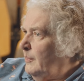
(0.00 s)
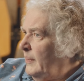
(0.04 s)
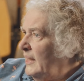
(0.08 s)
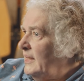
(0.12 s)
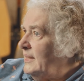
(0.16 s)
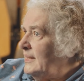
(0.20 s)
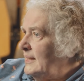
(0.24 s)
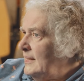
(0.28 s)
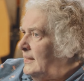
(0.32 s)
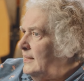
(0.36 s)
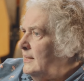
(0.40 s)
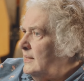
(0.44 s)
a
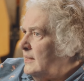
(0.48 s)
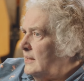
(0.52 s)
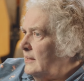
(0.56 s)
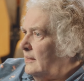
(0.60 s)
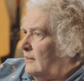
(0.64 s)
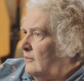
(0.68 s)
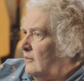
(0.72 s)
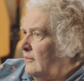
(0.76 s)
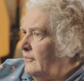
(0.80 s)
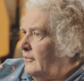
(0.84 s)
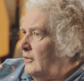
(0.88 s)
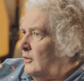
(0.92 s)
bit
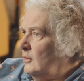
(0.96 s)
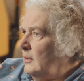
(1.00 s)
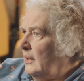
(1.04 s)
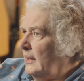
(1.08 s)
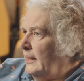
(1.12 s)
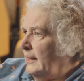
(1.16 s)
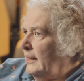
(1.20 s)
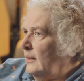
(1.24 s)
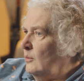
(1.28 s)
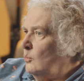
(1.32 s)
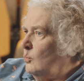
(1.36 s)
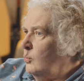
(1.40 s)
easier, if you
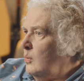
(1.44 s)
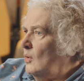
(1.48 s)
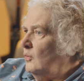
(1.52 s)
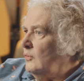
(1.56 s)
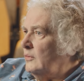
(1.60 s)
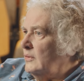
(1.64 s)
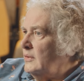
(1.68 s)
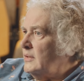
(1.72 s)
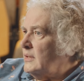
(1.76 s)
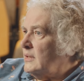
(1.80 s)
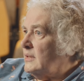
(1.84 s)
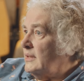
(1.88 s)
like,
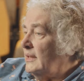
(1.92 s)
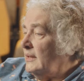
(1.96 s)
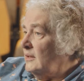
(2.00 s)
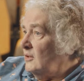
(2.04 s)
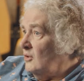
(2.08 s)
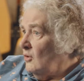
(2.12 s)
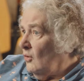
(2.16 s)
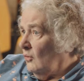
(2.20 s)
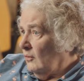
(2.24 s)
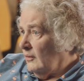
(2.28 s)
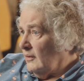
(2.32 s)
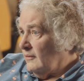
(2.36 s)
once
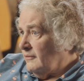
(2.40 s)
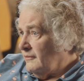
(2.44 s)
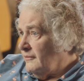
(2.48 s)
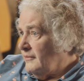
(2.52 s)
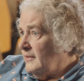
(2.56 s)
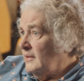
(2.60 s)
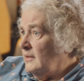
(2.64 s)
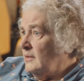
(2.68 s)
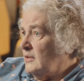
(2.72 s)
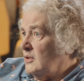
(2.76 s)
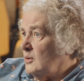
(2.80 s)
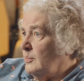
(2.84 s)
they'd got the
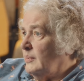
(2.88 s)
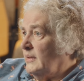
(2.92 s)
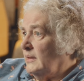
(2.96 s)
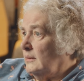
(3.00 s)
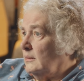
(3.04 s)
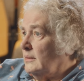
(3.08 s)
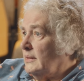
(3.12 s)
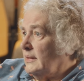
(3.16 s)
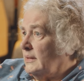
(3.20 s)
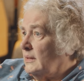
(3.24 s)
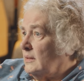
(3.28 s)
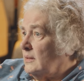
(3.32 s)
first
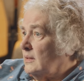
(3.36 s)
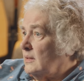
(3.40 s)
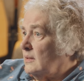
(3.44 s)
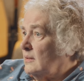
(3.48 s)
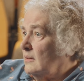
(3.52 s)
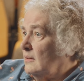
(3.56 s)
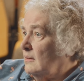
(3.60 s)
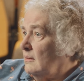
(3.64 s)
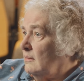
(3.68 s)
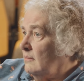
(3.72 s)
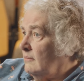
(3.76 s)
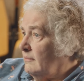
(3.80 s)

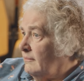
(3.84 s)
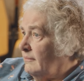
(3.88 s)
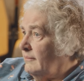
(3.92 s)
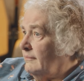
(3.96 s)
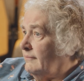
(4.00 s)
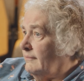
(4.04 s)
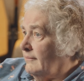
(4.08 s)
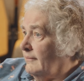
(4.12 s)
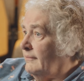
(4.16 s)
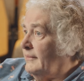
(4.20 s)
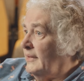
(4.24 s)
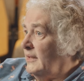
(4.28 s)
buildings
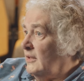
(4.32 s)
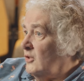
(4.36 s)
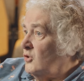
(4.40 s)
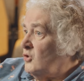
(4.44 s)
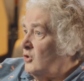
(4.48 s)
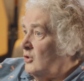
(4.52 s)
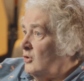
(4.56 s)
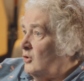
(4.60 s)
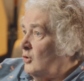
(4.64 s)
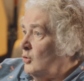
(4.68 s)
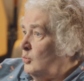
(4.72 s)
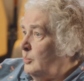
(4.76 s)

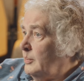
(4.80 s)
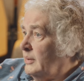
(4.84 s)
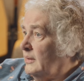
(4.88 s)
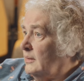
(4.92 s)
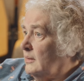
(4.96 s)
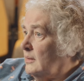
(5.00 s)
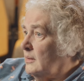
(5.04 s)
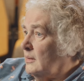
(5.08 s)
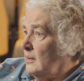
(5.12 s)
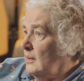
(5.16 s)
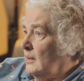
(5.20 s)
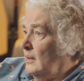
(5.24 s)
finished and
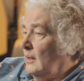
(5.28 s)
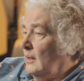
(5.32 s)
opened.